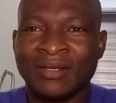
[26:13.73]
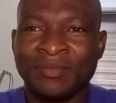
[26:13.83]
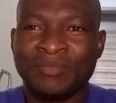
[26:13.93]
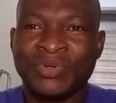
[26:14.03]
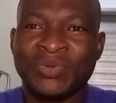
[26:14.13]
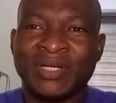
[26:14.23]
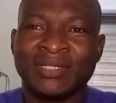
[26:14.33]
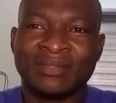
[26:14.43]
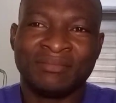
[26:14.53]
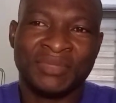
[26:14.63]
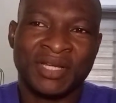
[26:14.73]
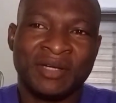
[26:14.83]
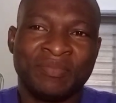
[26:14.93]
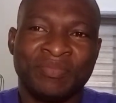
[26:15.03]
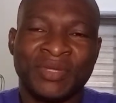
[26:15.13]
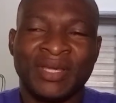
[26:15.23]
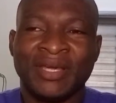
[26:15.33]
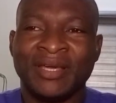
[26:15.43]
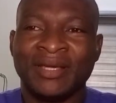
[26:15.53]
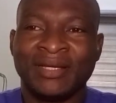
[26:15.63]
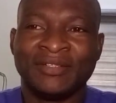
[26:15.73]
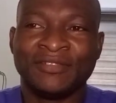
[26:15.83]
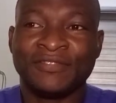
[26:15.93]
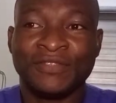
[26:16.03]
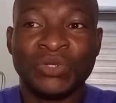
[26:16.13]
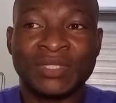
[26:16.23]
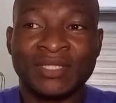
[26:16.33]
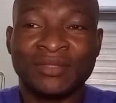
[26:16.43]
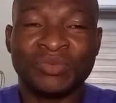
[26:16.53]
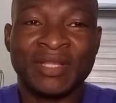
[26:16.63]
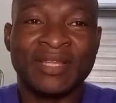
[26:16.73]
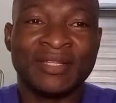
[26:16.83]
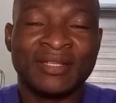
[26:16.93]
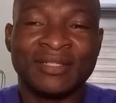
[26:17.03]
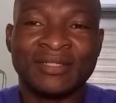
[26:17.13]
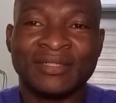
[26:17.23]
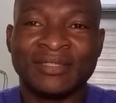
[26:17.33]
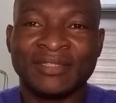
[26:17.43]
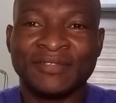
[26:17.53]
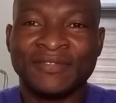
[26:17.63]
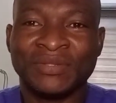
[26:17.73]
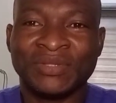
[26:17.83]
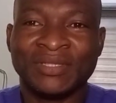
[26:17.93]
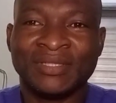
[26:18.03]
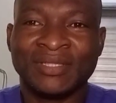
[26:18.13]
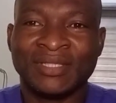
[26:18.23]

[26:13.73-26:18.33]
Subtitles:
Bowel may appear floating within the fluid.